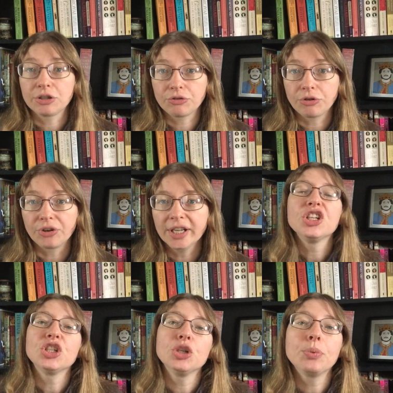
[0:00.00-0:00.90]
Croix,
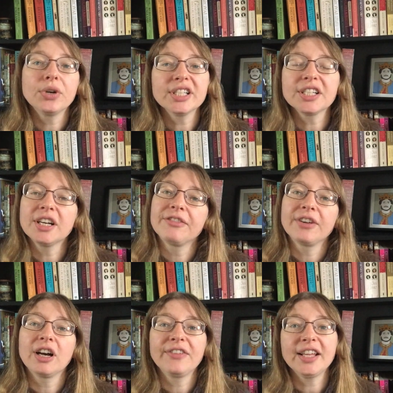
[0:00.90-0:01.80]
to poison her
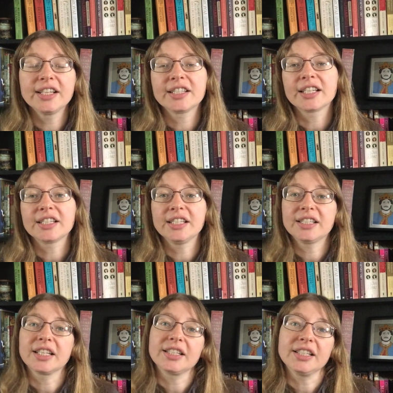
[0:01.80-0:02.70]
father in
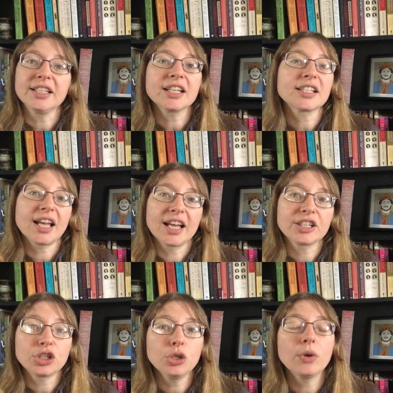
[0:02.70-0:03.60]
1666
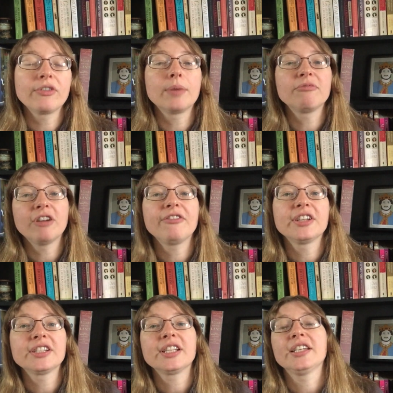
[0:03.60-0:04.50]
and two of her
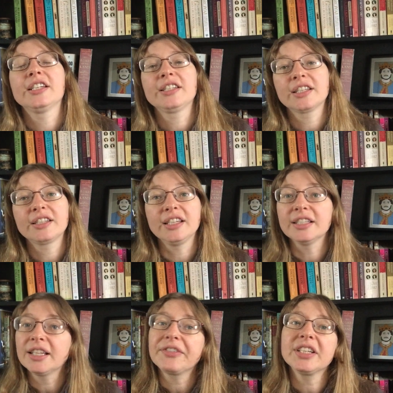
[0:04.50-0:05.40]
brothers in
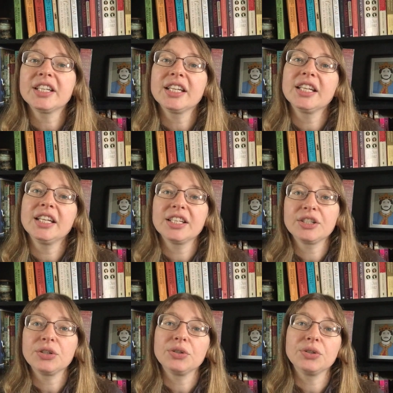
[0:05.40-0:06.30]
1670
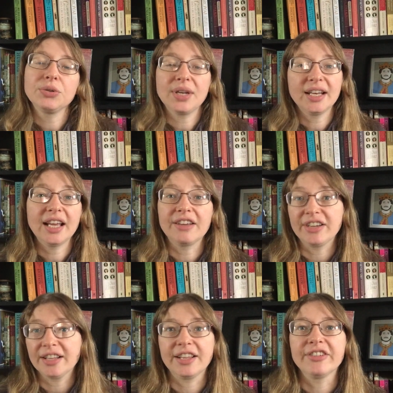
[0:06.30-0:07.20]
to
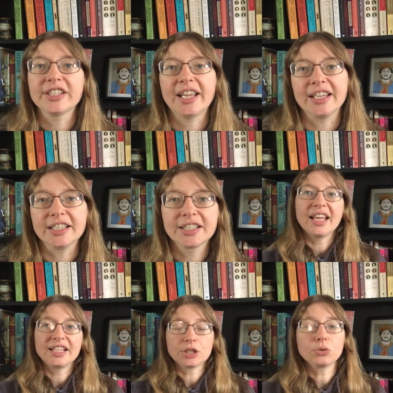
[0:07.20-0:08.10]
inherit their estates.
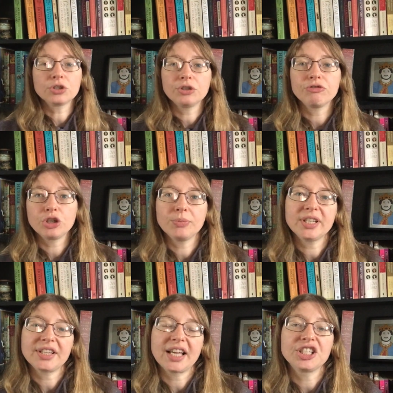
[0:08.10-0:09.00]
It is also
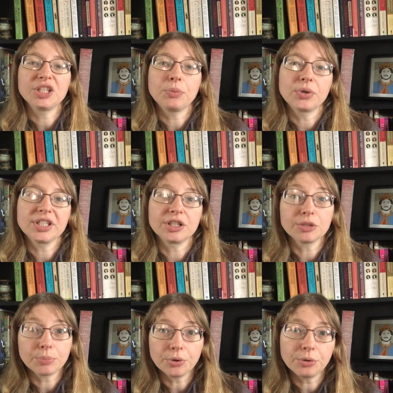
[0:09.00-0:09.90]
rumoured that she
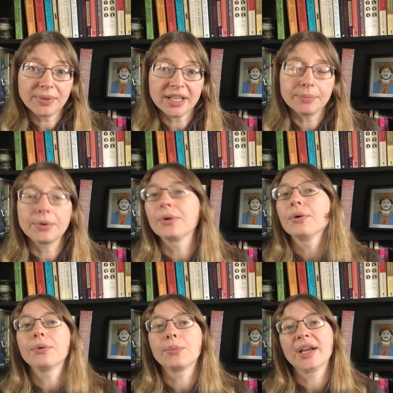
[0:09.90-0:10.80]
poisoned poor
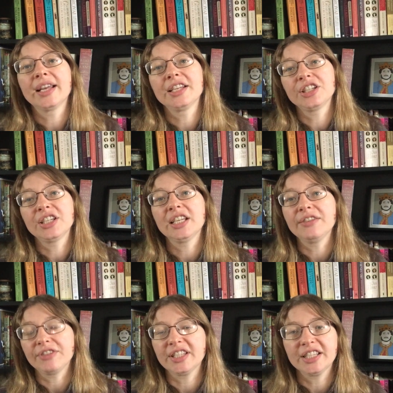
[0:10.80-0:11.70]
people when she
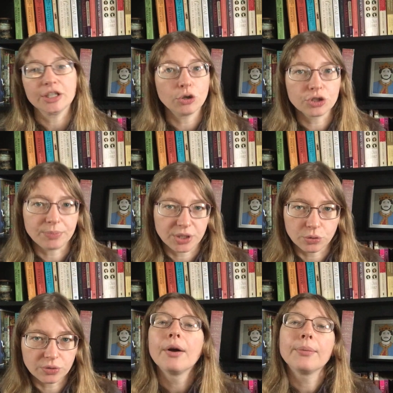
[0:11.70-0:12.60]
visited
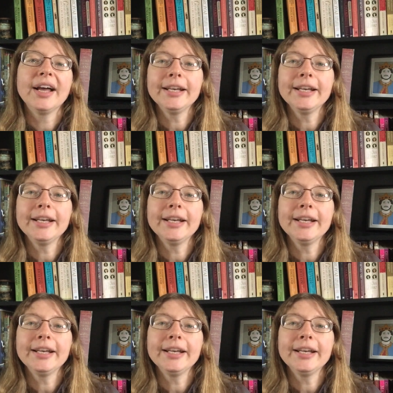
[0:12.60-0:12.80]
hospitals. When